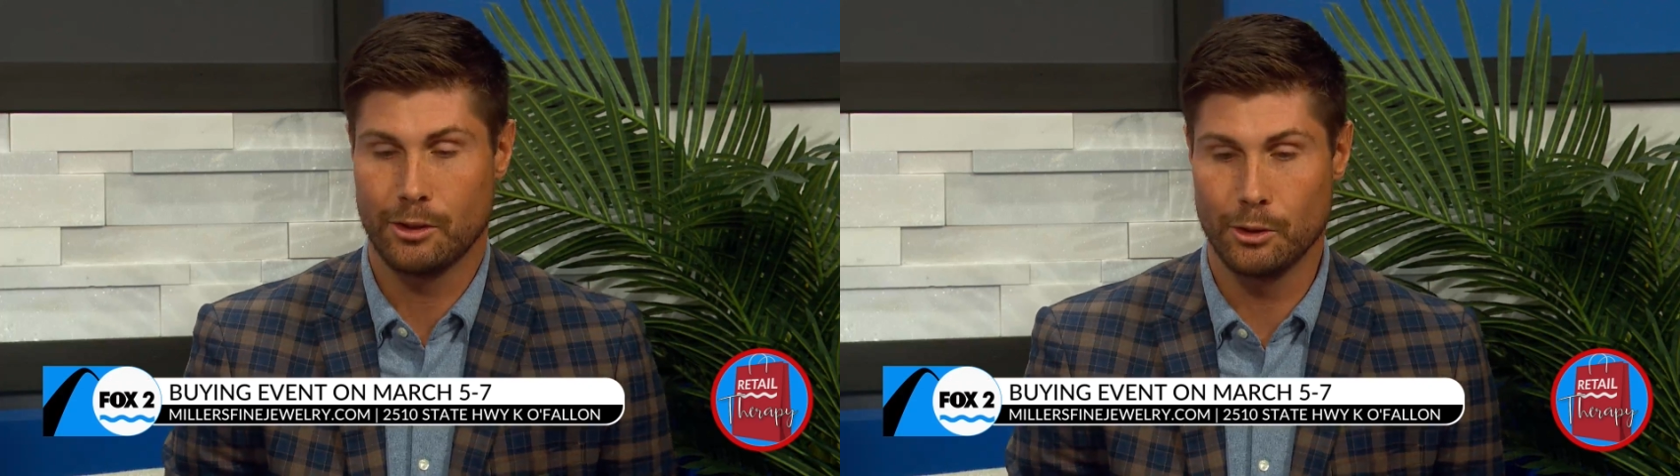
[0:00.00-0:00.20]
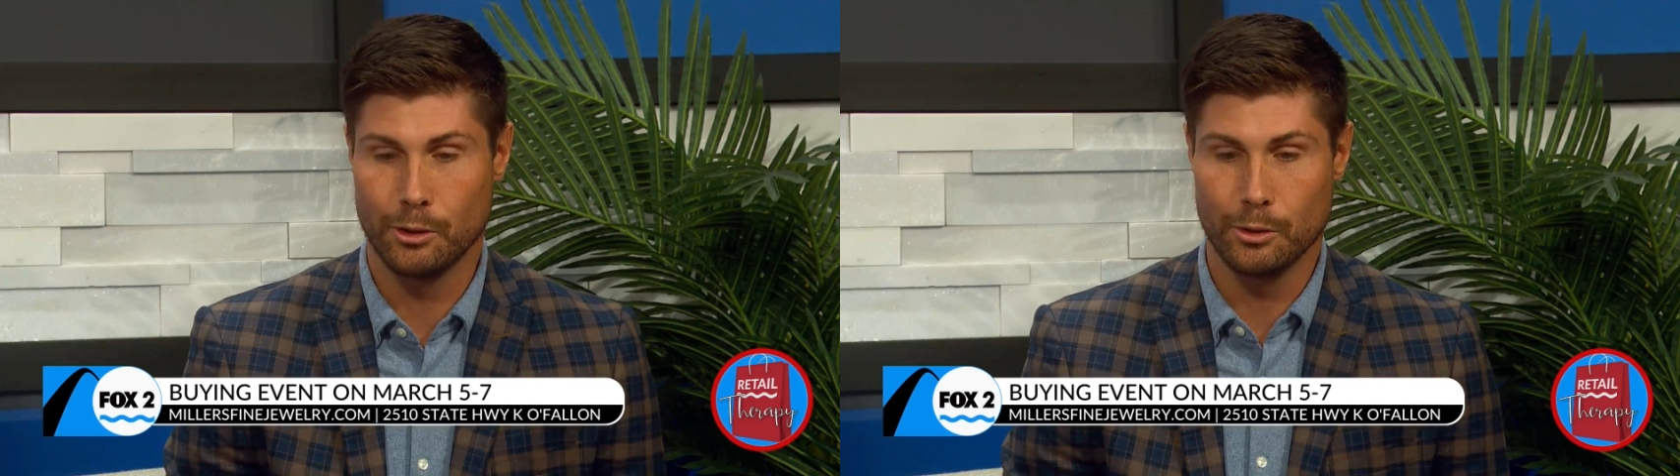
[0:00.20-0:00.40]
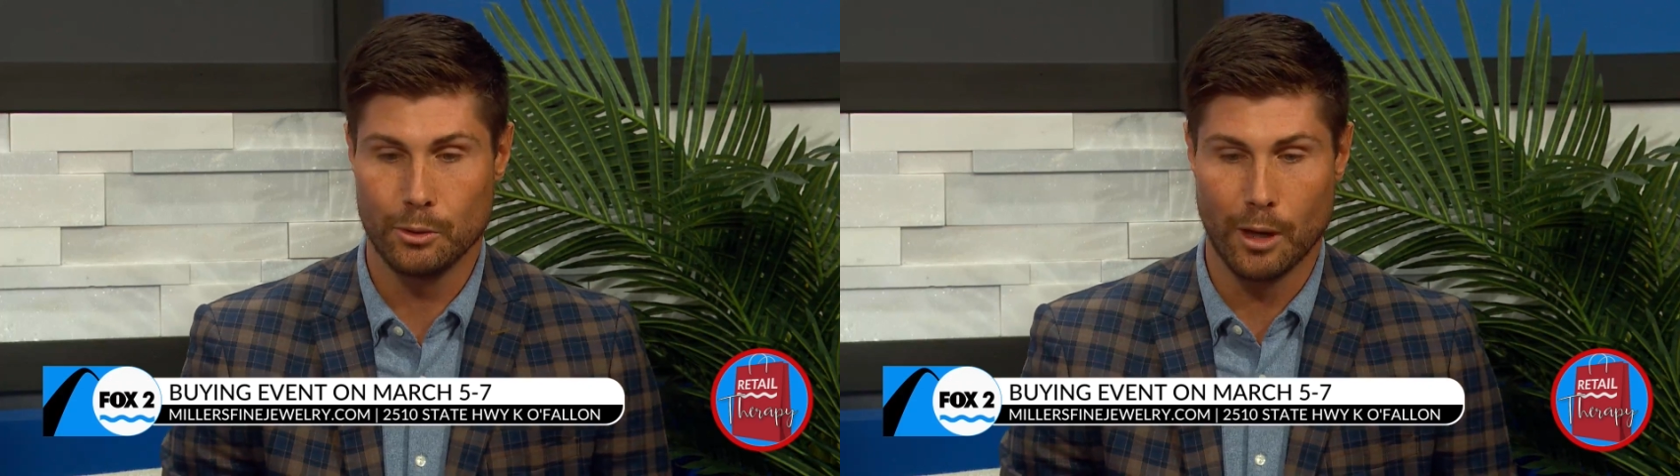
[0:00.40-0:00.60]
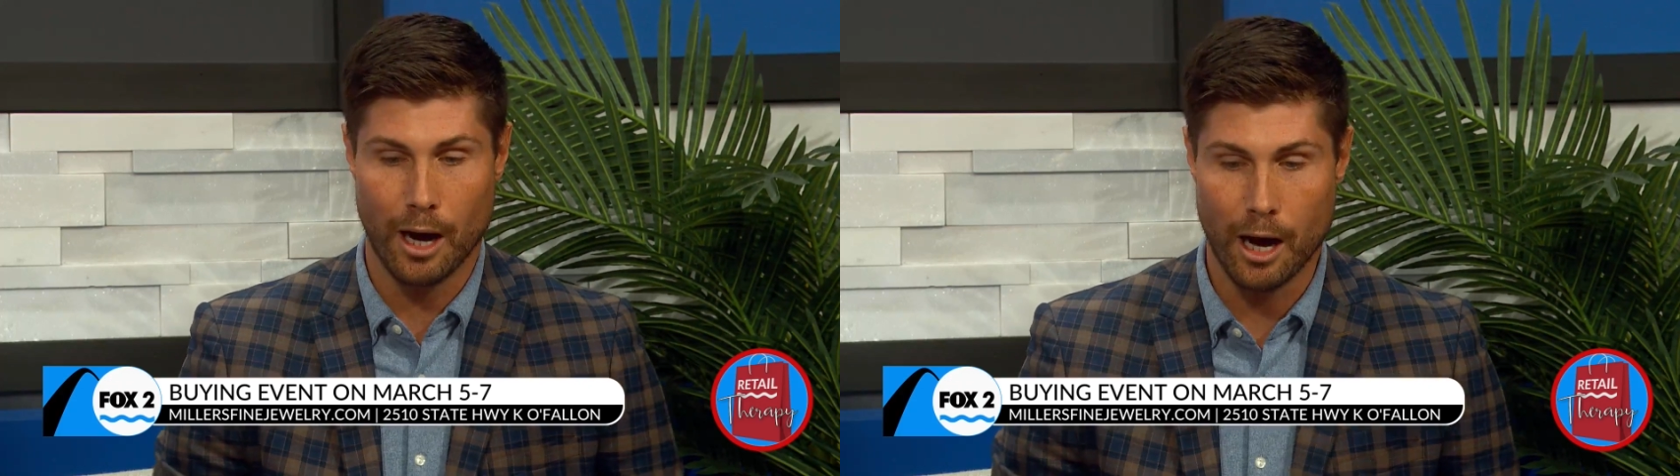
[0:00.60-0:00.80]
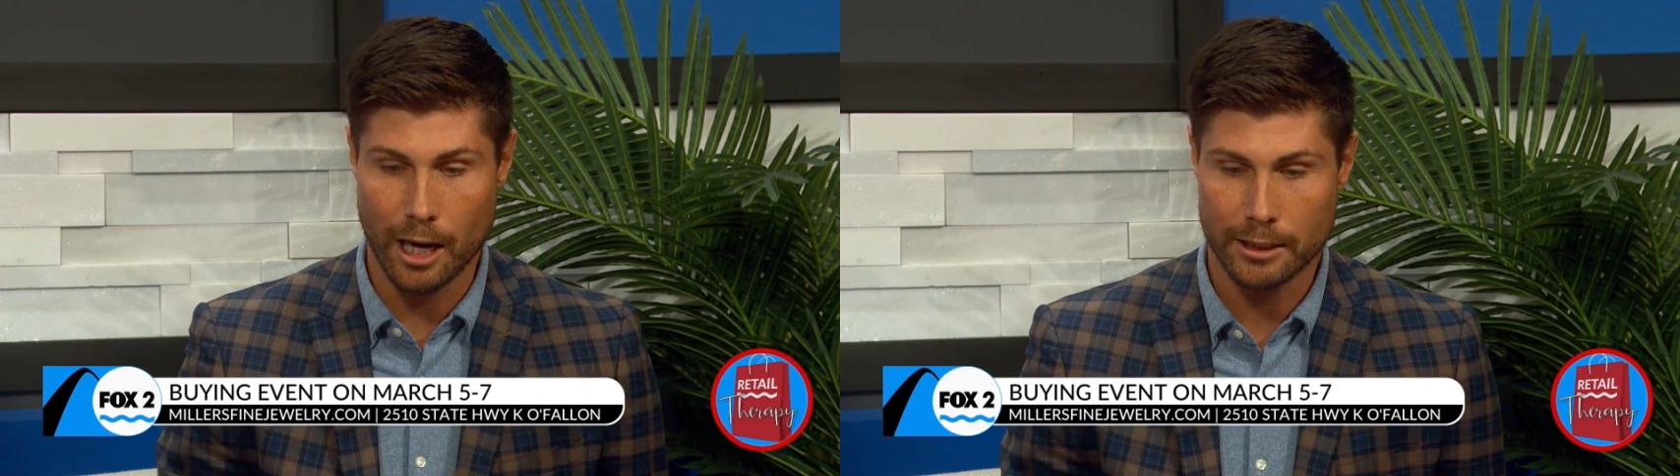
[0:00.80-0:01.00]
to
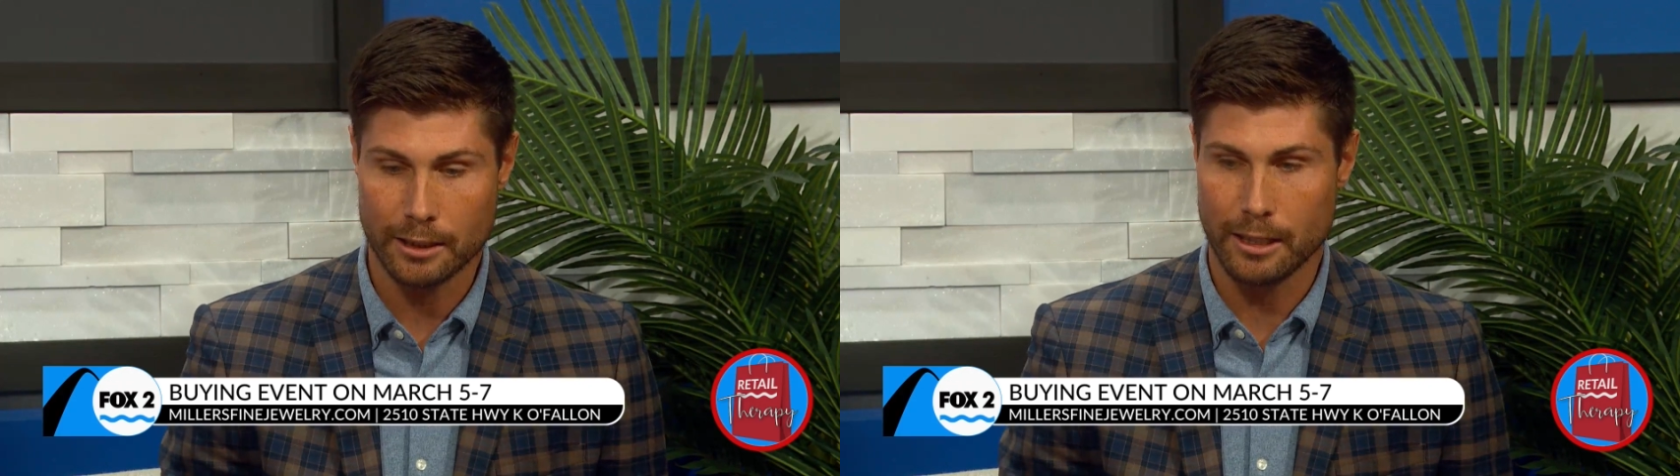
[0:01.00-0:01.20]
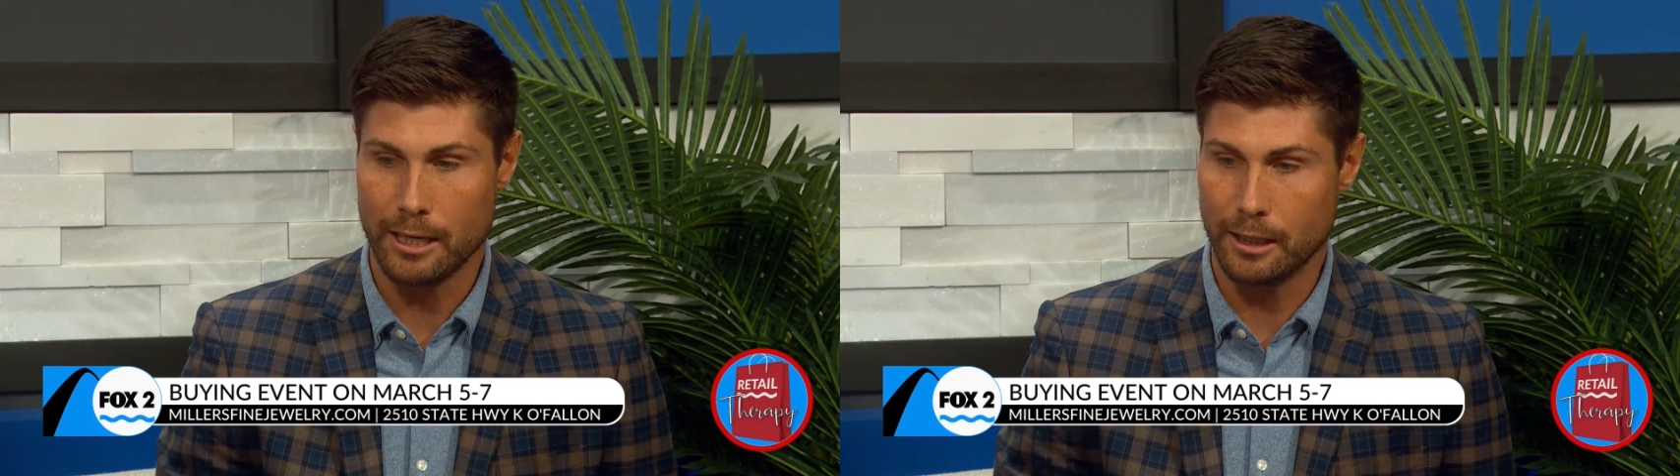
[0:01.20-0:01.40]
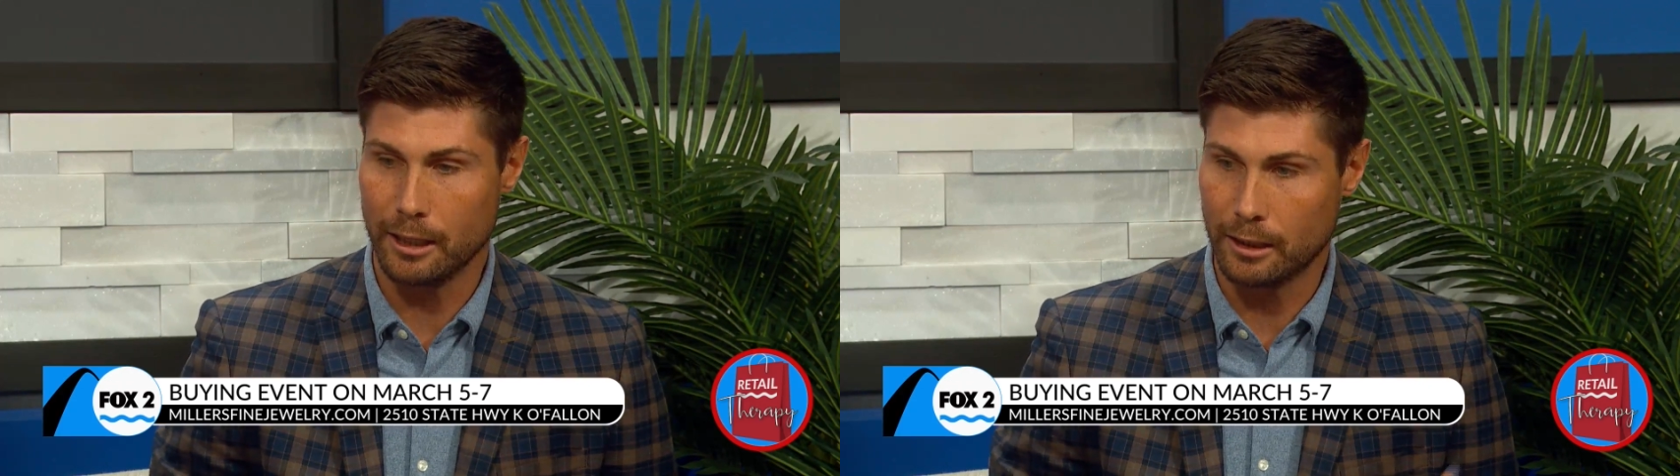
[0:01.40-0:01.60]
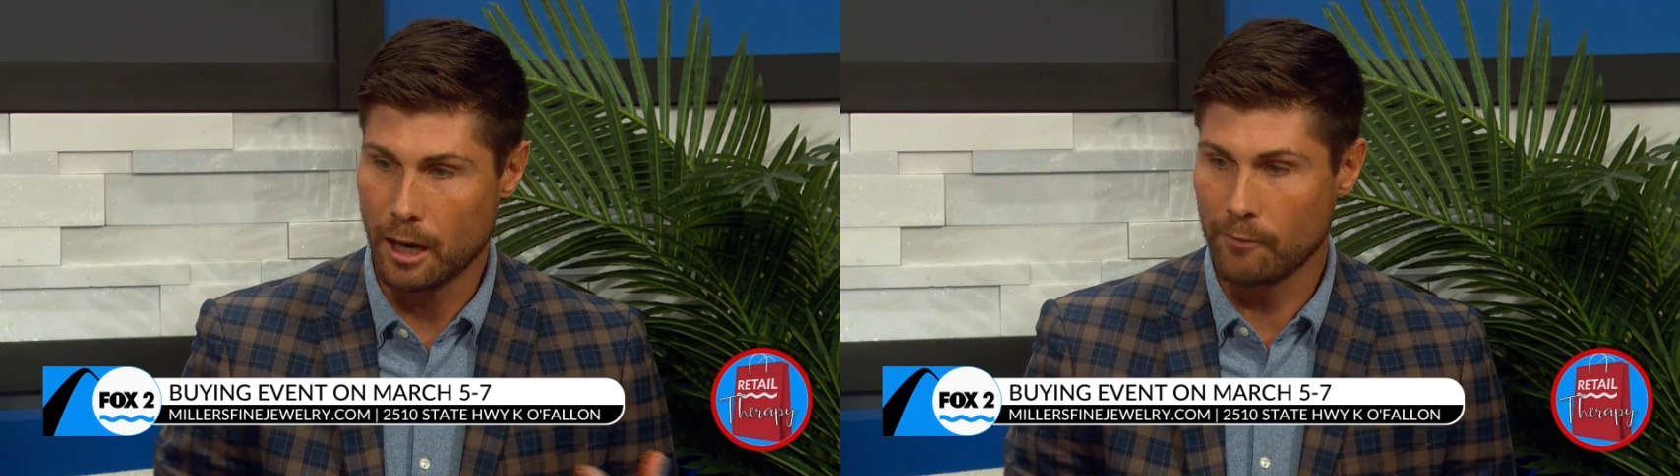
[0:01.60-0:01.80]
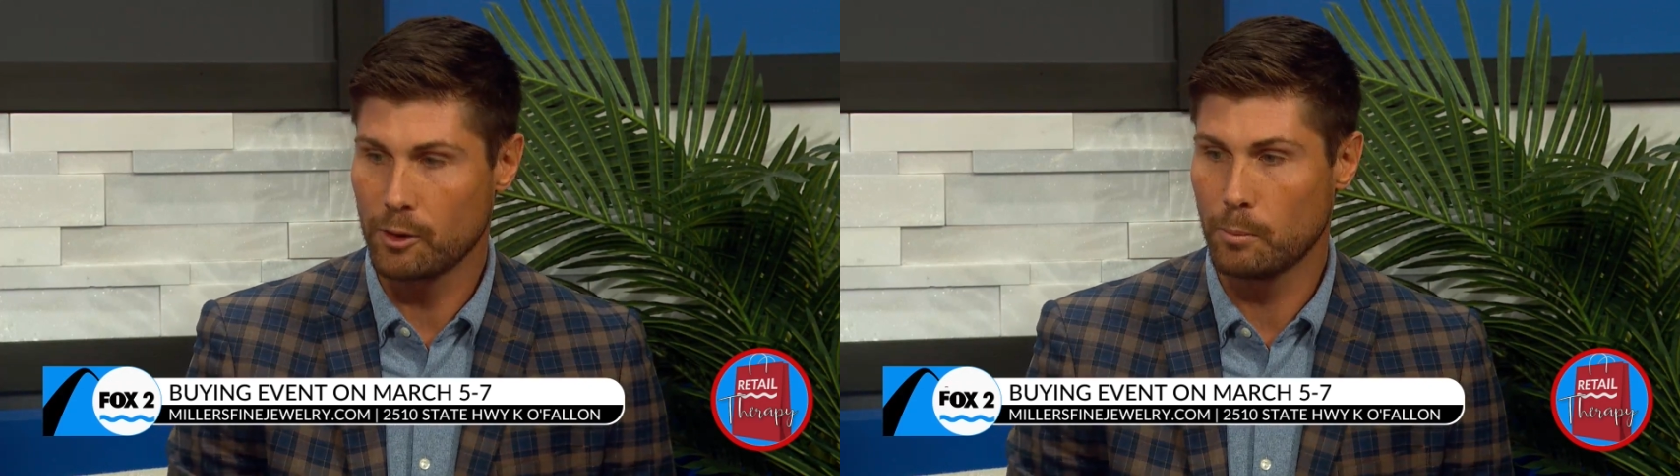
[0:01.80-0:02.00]
us in a
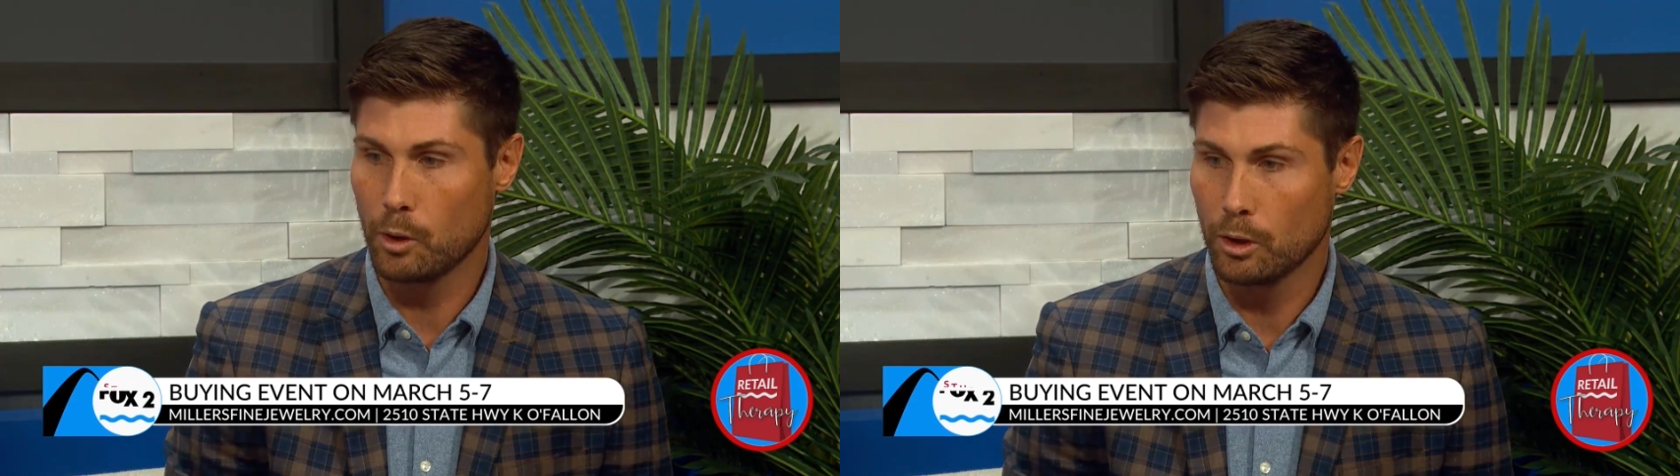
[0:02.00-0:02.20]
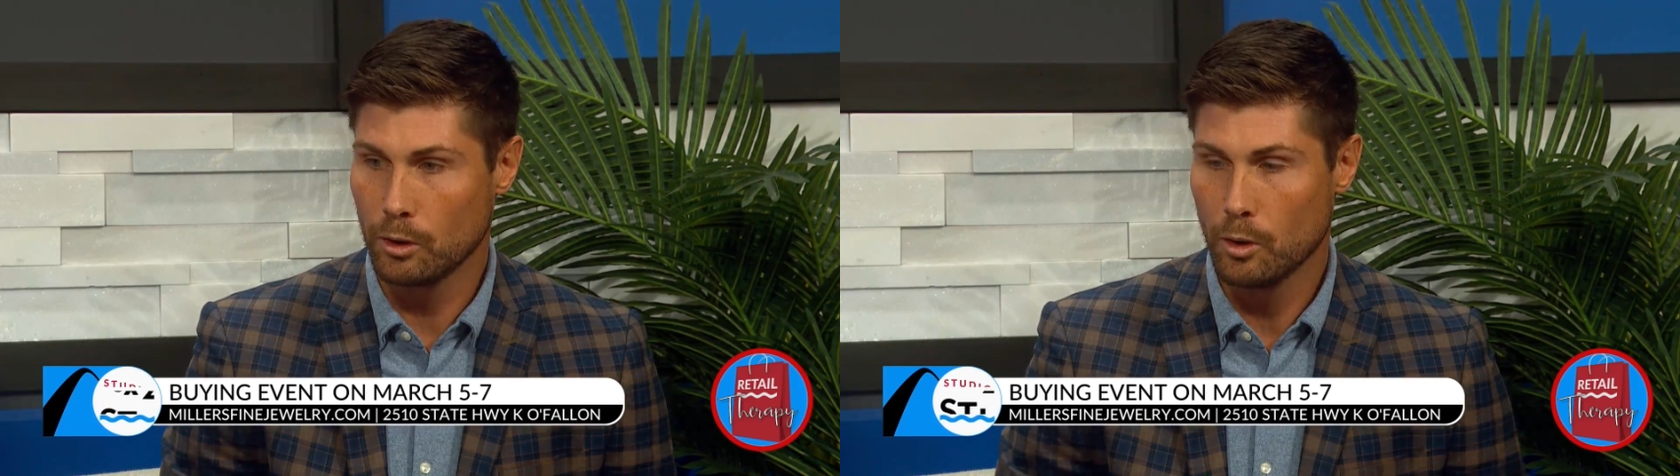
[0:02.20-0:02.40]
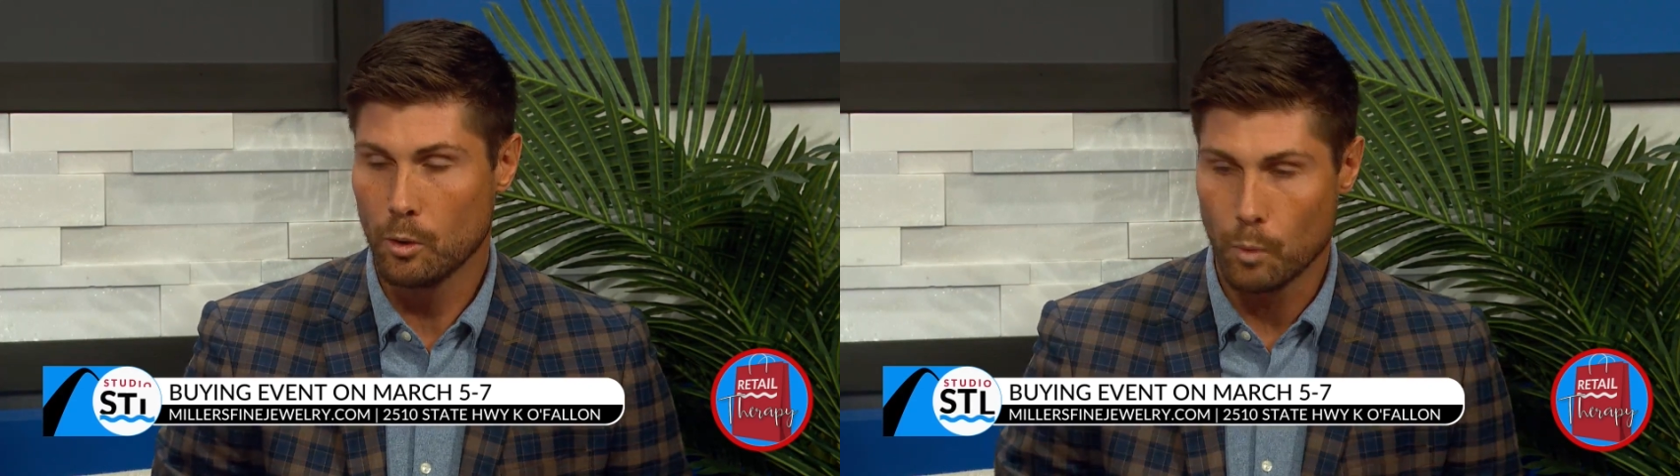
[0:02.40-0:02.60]
comfortable,